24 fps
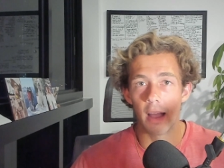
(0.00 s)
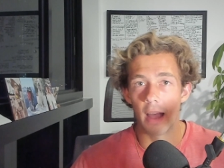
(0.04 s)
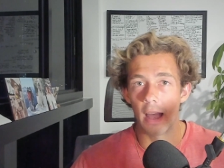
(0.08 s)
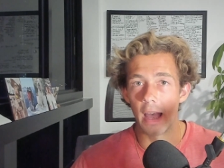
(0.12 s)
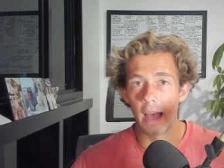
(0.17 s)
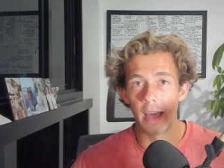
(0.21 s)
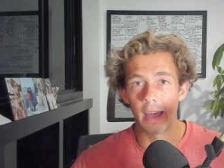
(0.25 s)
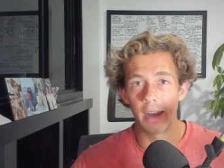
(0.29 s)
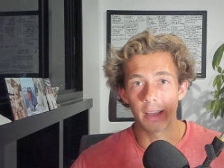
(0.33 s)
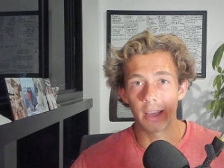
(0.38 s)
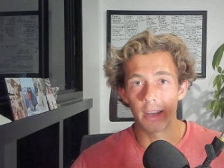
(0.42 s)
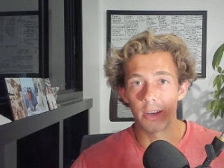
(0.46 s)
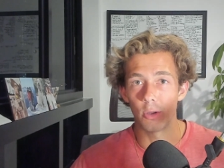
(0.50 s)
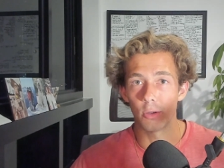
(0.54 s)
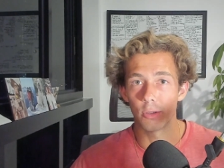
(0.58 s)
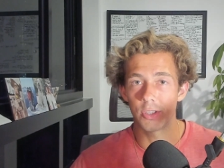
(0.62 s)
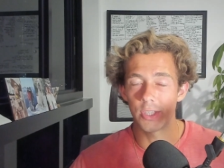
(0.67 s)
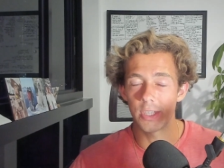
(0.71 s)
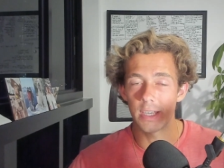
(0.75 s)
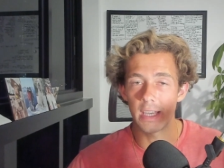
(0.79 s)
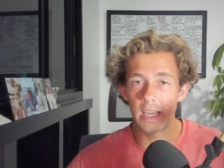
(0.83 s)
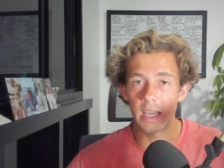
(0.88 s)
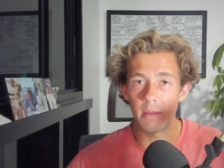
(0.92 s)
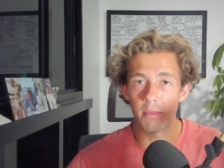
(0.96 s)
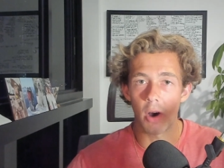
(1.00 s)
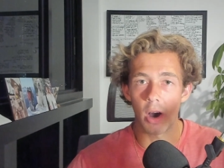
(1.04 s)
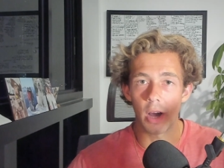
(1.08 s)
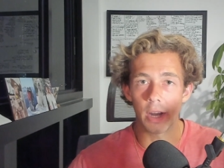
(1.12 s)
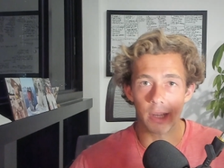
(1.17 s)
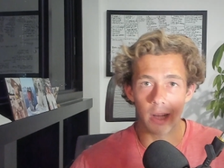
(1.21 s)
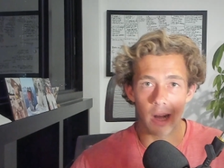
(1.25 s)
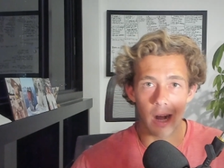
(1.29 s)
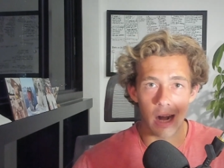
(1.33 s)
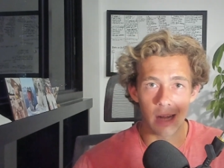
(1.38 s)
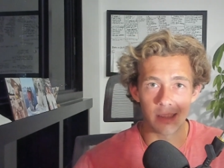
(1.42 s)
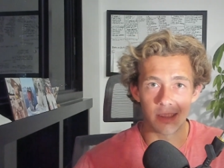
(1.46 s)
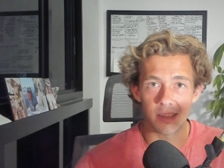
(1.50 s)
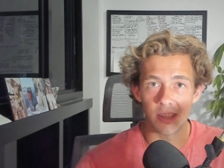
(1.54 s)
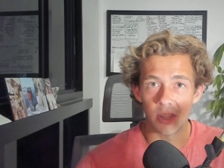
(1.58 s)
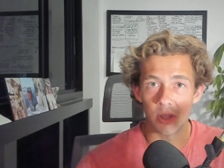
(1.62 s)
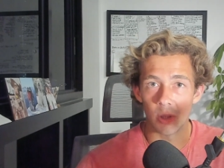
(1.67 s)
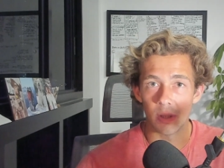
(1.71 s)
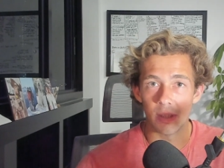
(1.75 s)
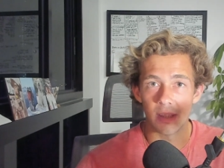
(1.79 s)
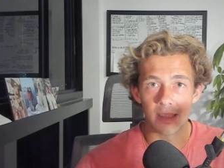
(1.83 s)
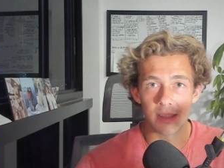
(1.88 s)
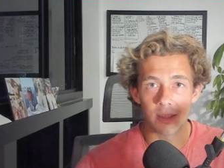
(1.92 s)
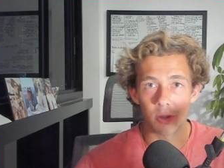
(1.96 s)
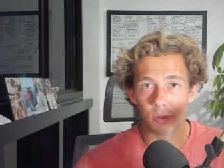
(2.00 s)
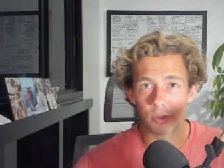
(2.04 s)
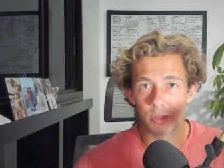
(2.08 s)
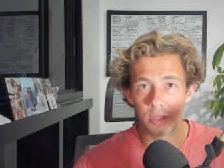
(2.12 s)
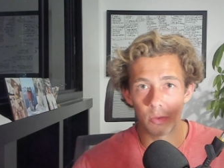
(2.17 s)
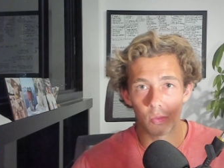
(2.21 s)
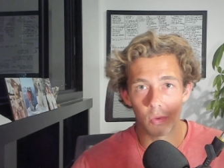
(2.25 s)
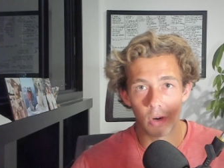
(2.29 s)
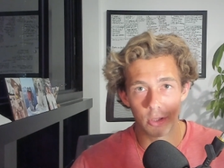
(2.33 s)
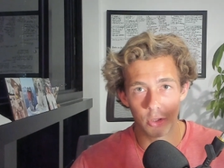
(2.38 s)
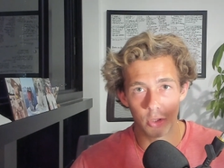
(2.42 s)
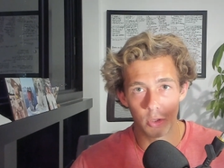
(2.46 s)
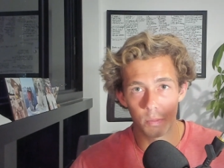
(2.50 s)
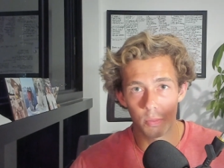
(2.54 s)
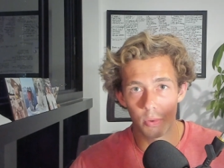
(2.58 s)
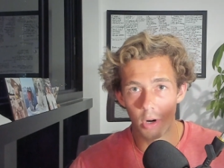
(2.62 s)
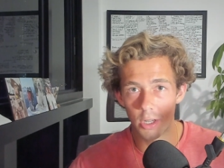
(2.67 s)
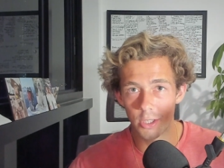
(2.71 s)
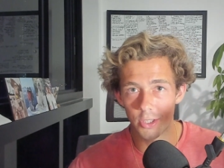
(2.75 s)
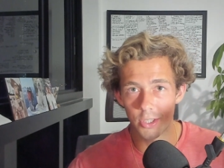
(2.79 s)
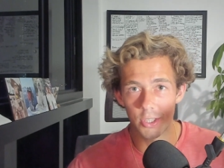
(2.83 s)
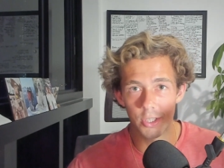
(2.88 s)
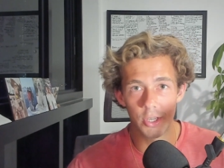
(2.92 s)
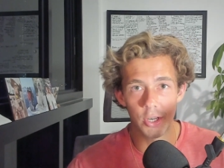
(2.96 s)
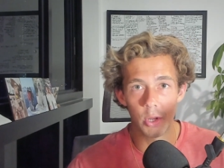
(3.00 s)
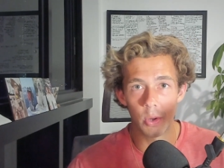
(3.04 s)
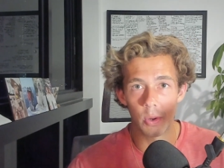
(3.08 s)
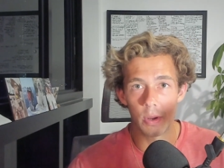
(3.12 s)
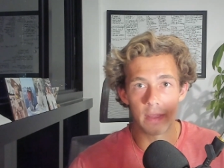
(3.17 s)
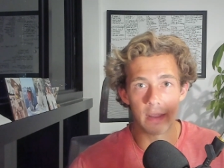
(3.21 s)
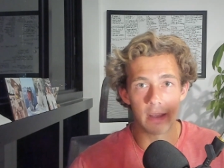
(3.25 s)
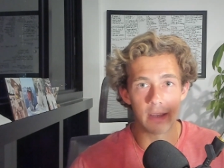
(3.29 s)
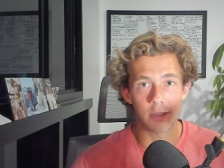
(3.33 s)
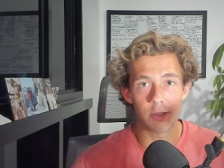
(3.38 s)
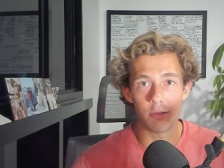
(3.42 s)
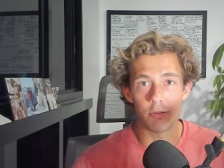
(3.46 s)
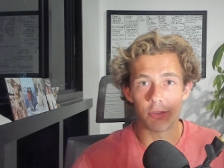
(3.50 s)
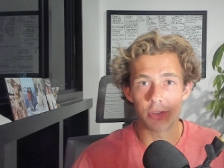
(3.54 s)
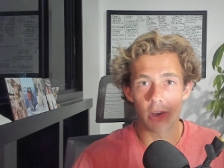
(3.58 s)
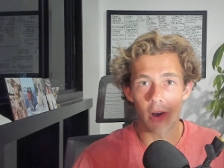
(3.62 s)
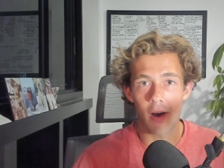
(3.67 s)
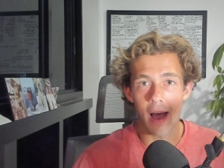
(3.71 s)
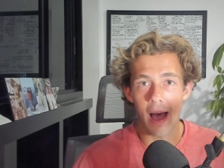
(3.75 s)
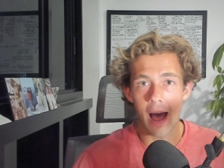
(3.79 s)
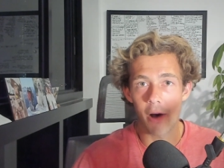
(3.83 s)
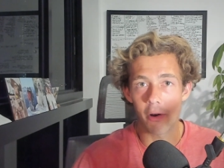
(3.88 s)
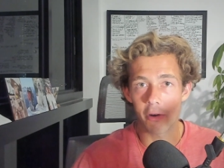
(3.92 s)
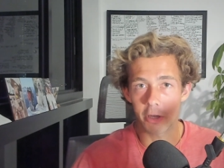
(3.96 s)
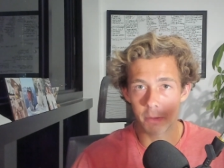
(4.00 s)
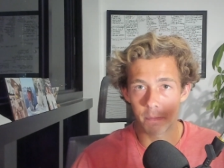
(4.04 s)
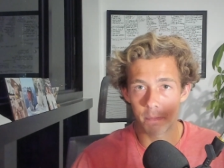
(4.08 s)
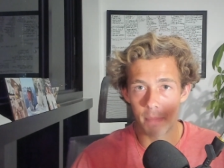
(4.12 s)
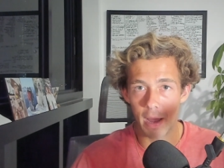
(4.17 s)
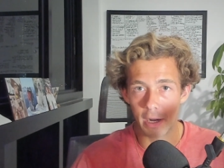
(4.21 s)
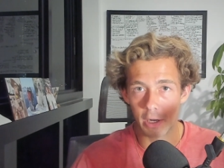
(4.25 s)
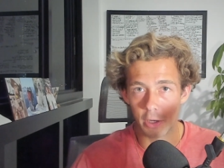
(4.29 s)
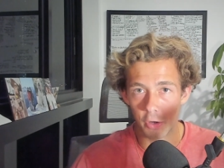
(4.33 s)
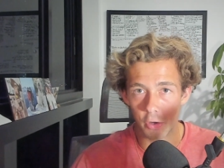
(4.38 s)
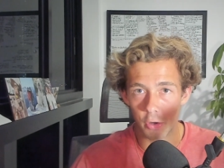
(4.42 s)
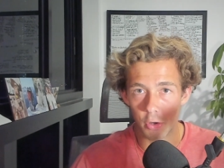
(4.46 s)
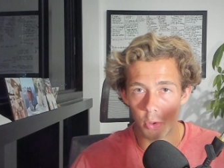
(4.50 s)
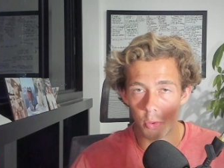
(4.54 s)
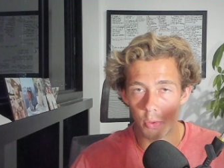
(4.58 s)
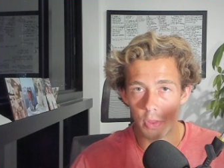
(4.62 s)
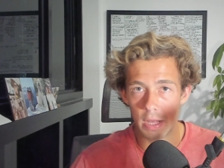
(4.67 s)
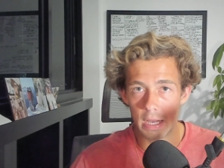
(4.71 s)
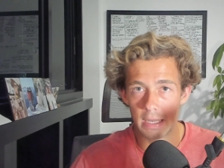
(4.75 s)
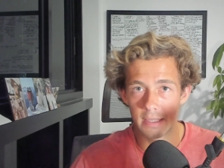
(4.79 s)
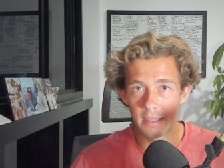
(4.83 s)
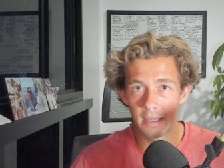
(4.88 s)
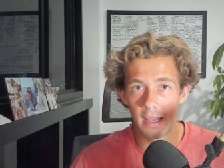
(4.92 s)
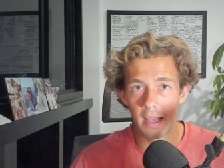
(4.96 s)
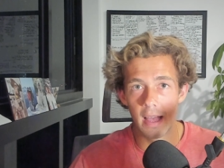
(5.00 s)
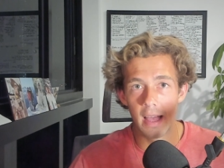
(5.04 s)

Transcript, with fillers: And again, you'll see Iman Gadzhi doing this, you'll see Russell Brunson doing this, you saw Alex Becker do this,